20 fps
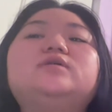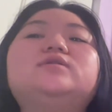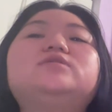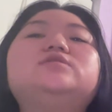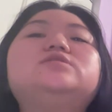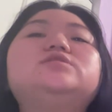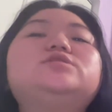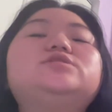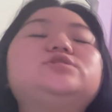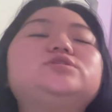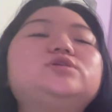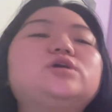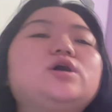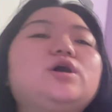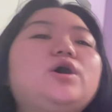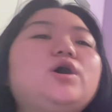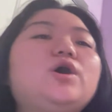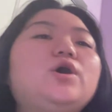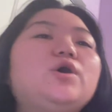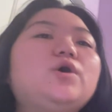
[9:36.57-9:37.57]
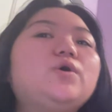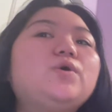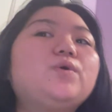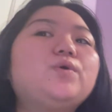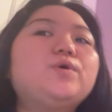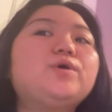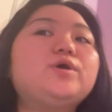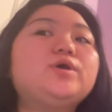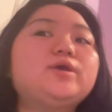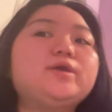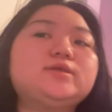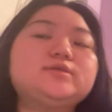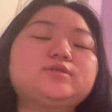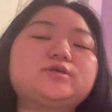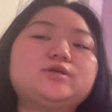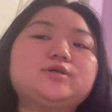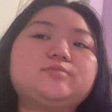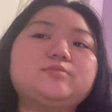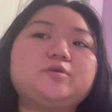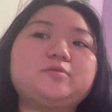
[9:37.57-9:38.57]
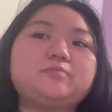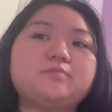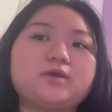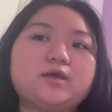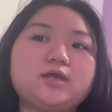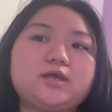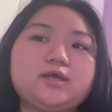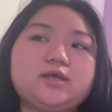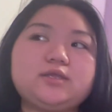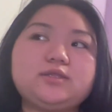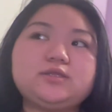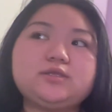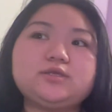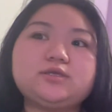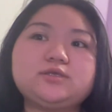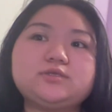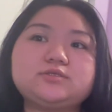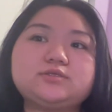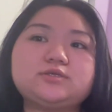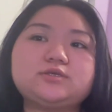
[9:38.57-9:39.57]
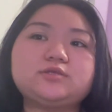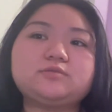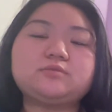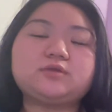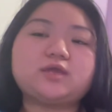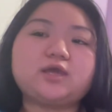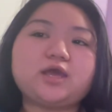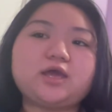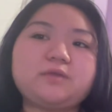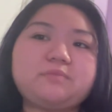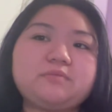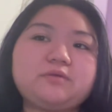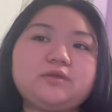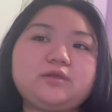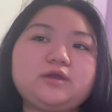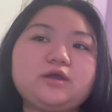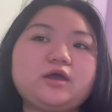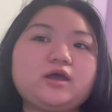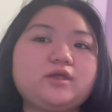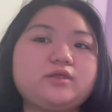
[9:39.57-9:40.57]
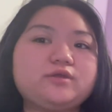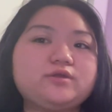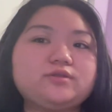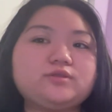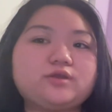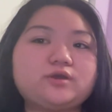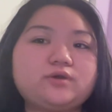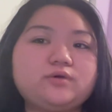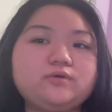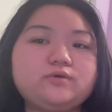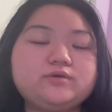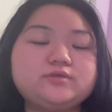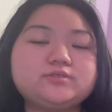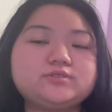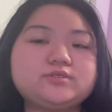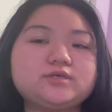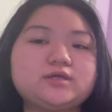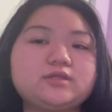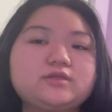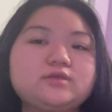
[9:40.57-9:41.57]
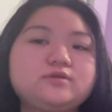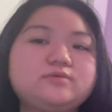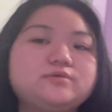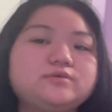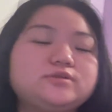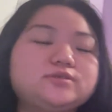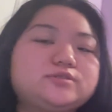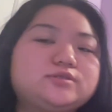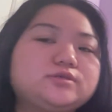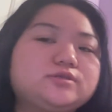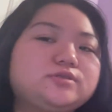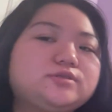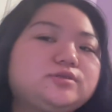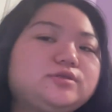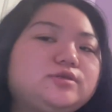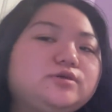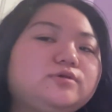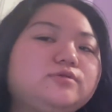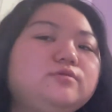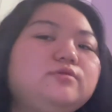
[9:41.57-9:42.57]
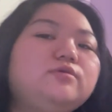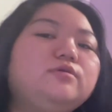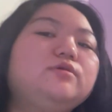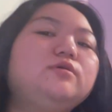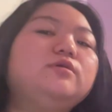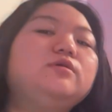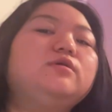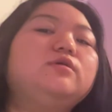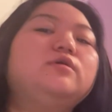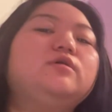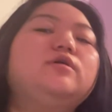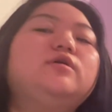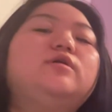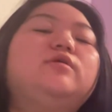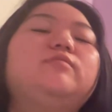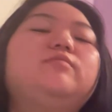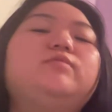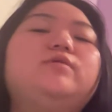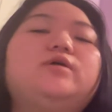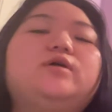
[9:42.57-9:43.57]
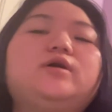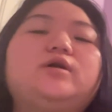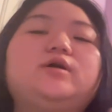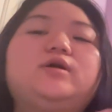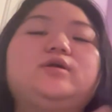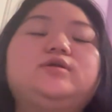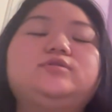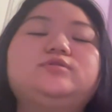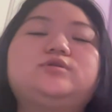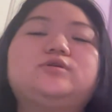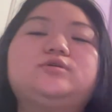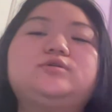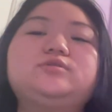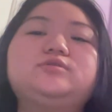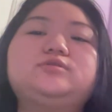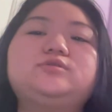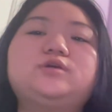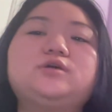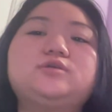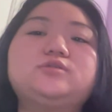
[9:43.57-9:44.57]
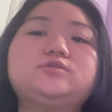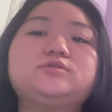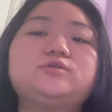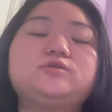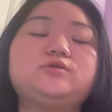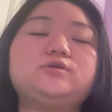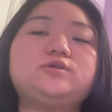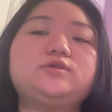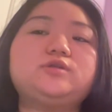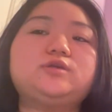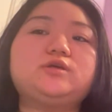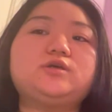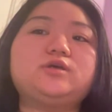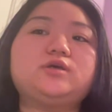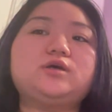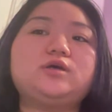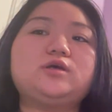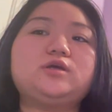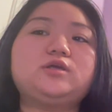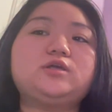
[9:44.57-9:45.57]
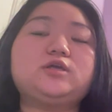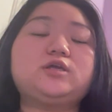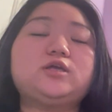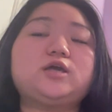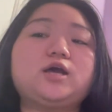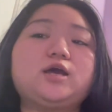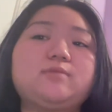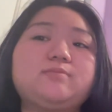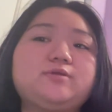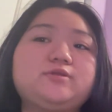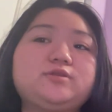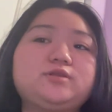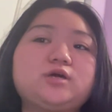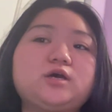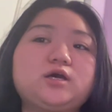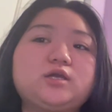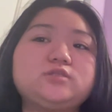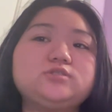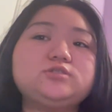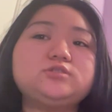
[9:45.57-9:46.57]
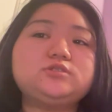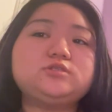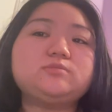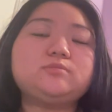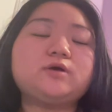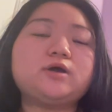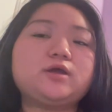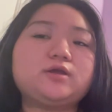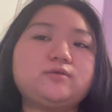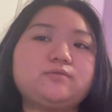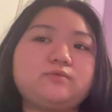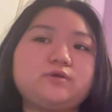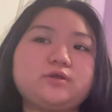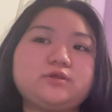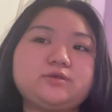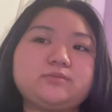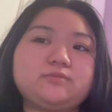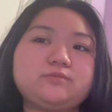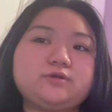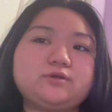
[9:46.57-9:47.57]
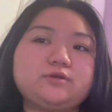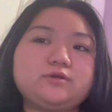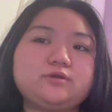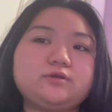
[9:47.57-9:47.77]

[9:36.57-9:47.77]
So he's gonna be mad, he's gonna be happy, I don't know, exactly what he's gonna do but Charles has no idea I've been touched by random,